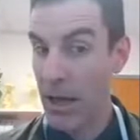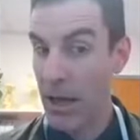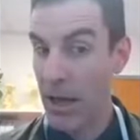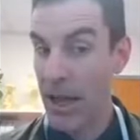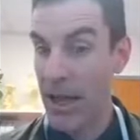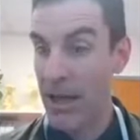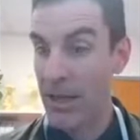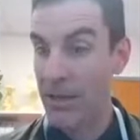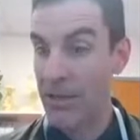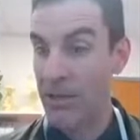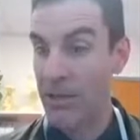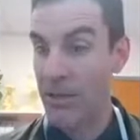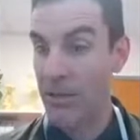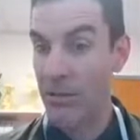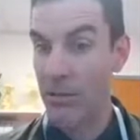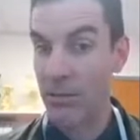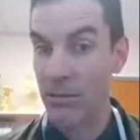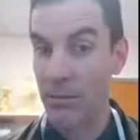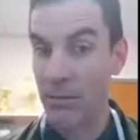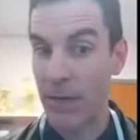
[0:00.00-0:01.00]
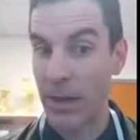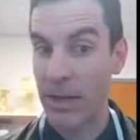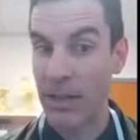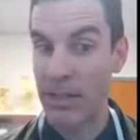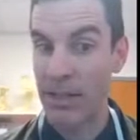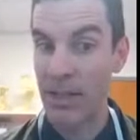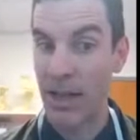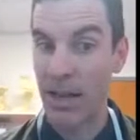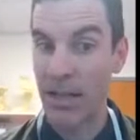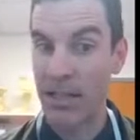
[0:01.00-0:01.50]
age, right,
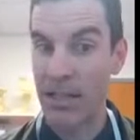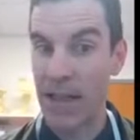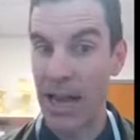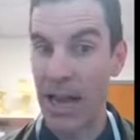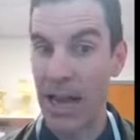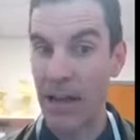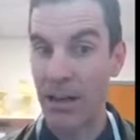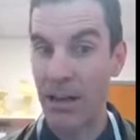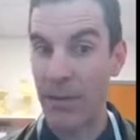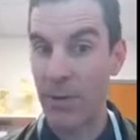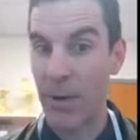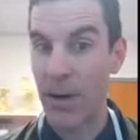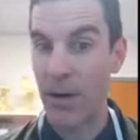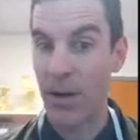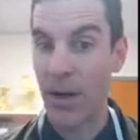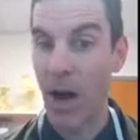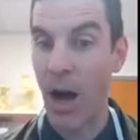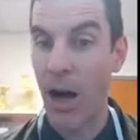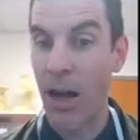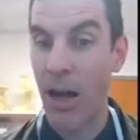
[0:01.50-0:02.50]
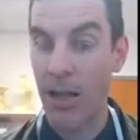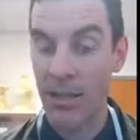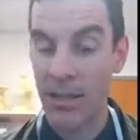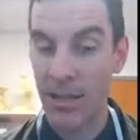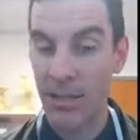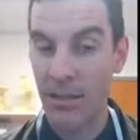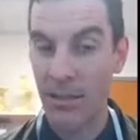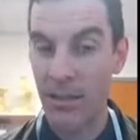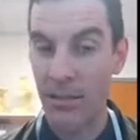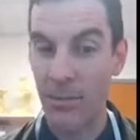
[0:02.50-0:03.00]
is not static. We are
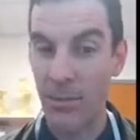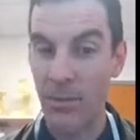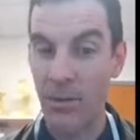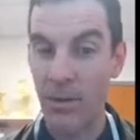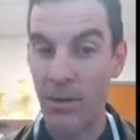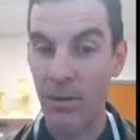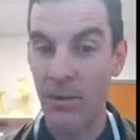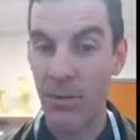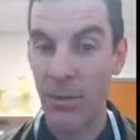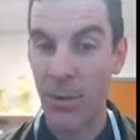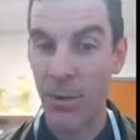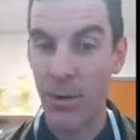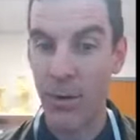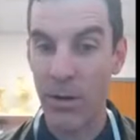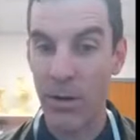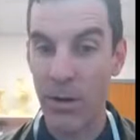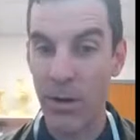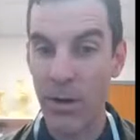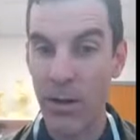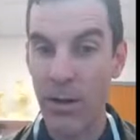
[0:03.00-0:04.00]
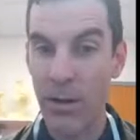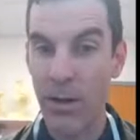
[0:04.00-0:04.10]
constantly moving forward